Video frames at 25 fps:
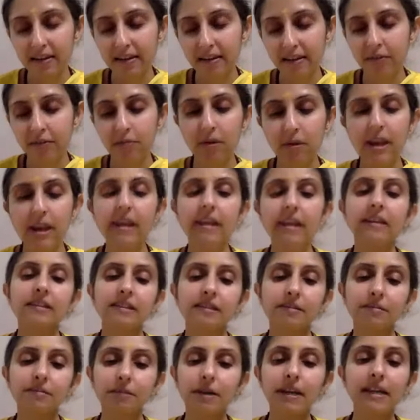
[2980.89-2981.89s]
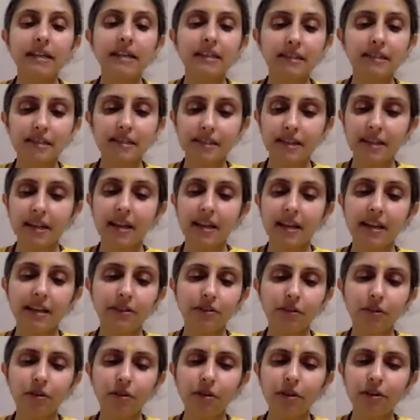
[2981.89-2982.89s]
in waking state
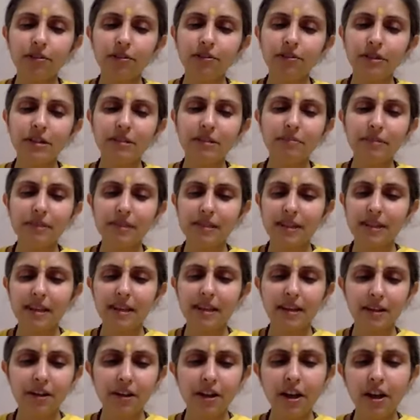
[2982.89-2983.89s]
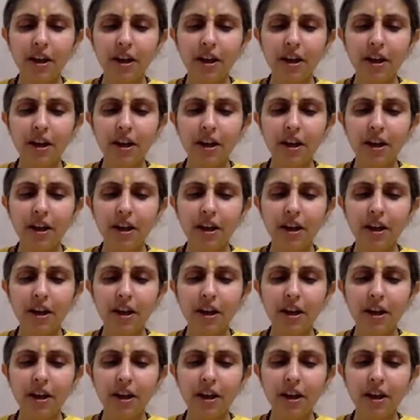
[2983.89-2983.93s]
or dream state,